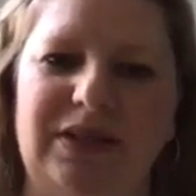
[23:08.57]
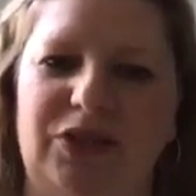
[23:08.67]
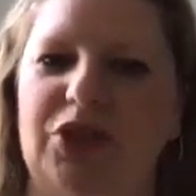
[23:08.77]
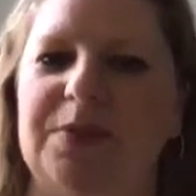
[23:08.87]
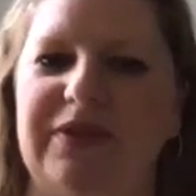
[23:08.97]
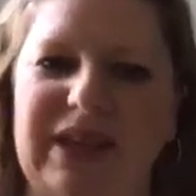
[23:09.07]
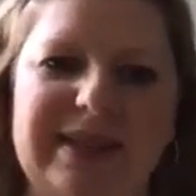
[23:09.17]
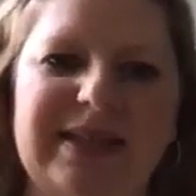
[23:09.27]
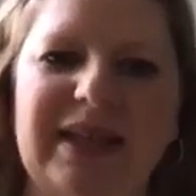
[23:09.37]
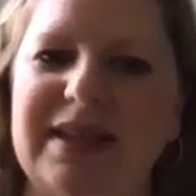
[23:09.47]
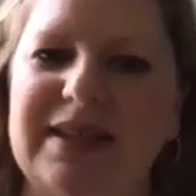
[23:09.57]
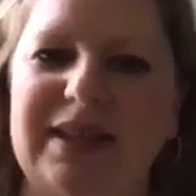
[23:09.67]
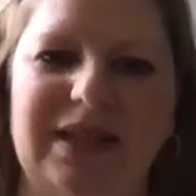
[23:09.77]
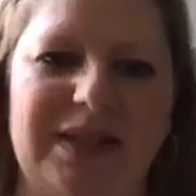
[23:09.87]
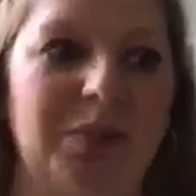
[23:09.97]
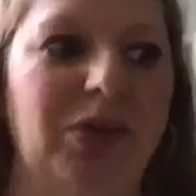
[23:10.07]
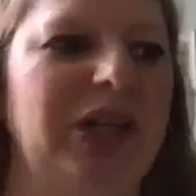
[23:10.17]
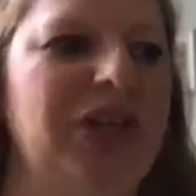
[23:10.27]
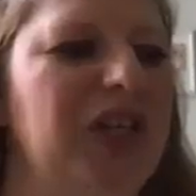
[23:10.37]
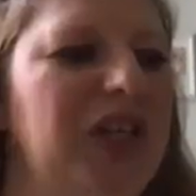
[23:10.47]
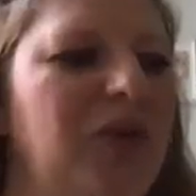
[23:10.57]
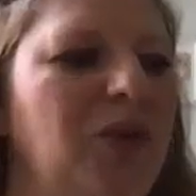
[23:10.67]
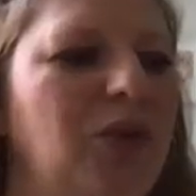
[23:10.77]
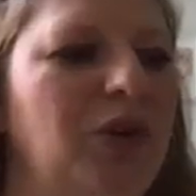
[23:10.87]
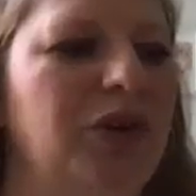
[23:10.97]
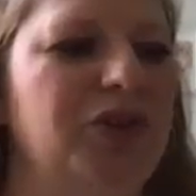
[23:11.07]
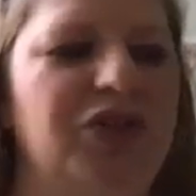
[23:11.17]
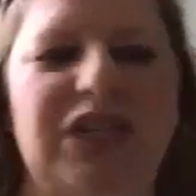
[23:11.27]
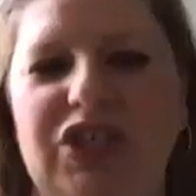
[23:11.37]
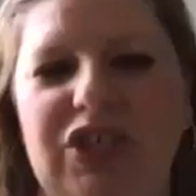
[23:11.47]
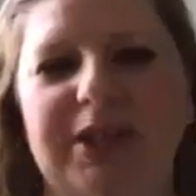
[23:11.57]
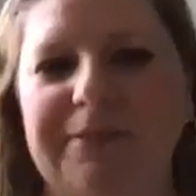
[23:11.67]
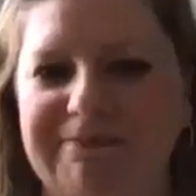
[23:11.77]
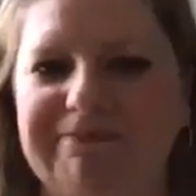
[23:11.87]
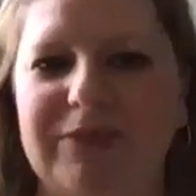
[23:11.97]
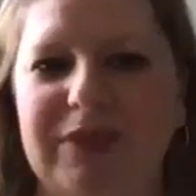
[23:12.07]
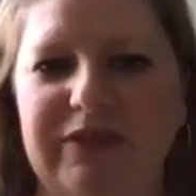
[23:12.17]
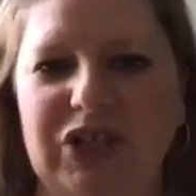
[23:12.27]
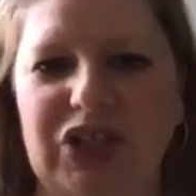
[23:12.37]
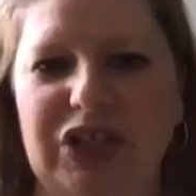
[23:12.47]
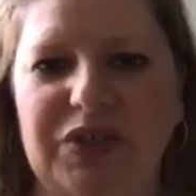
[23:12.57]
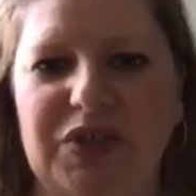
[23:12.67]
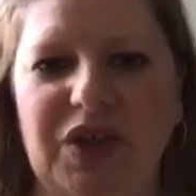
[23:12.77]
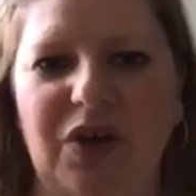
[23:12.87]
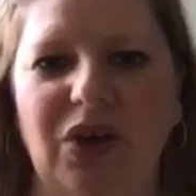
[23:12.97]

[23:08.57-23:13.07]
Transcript: in terms of insights and inspiration or strategic division. So,